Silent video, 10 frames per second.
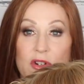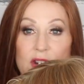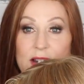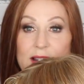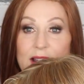I
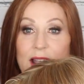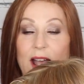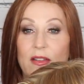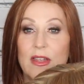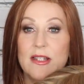want you to see
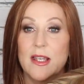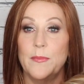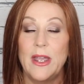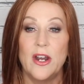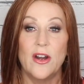how these
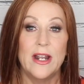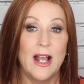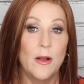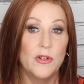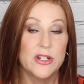compare.
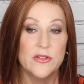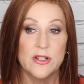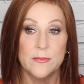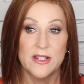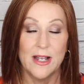And I will do
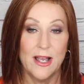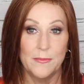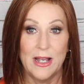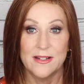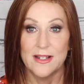some
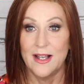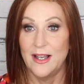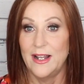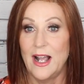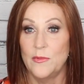side by
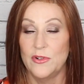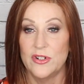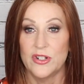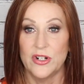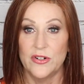side. I will
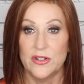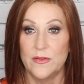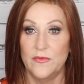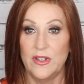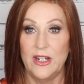insert
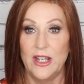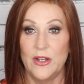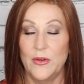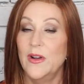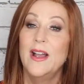some
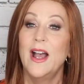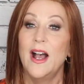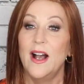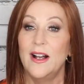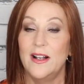video
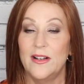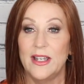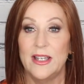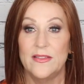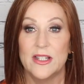
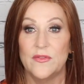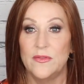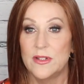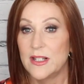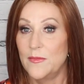uh, in
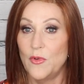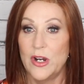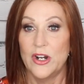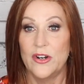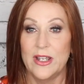this
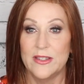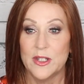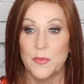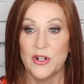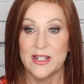somewhere in
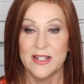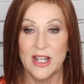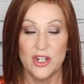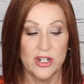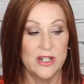this
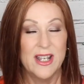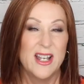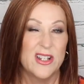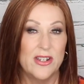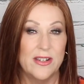presentation
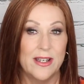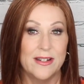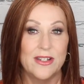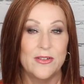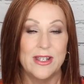so you
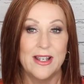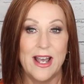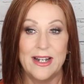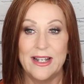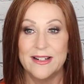can, you can
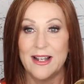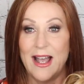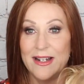kind of get an